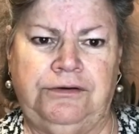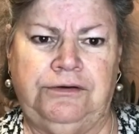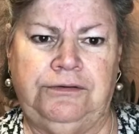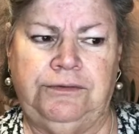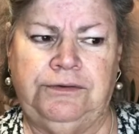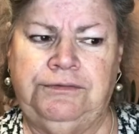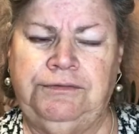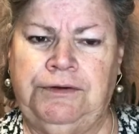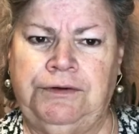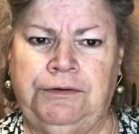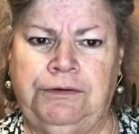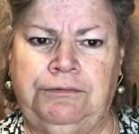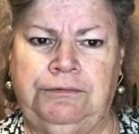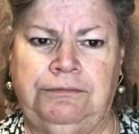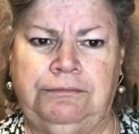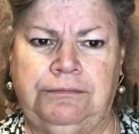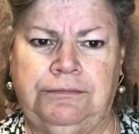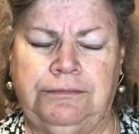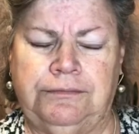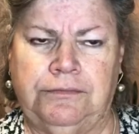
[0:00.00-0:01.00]
She was
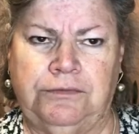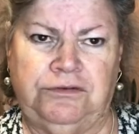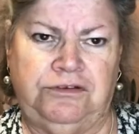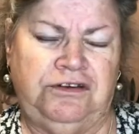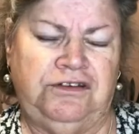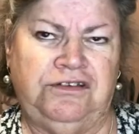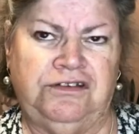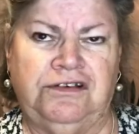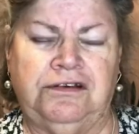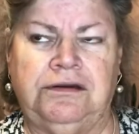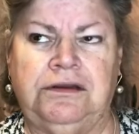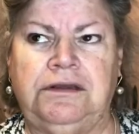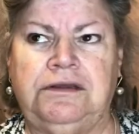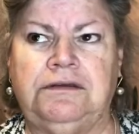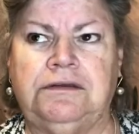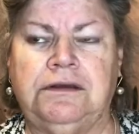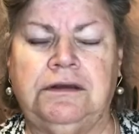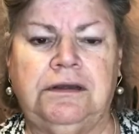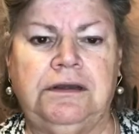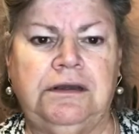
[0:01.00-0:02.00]
she still
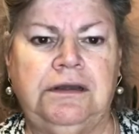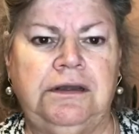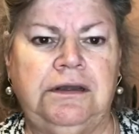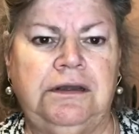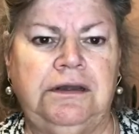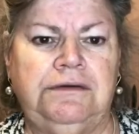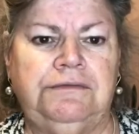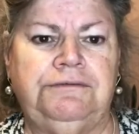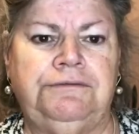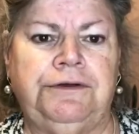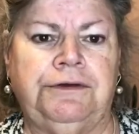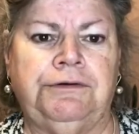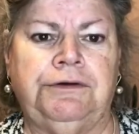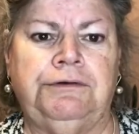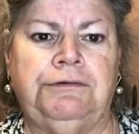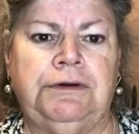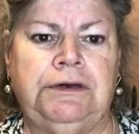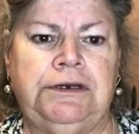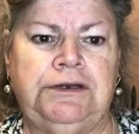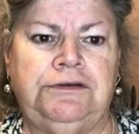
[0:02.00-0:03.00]
is, very
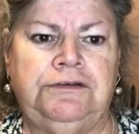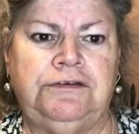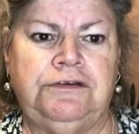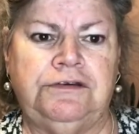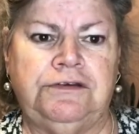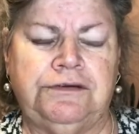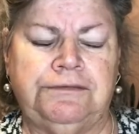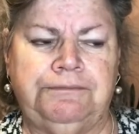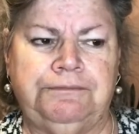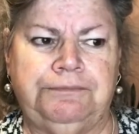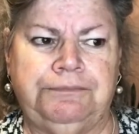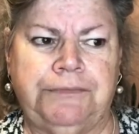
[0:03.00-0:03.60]
religious.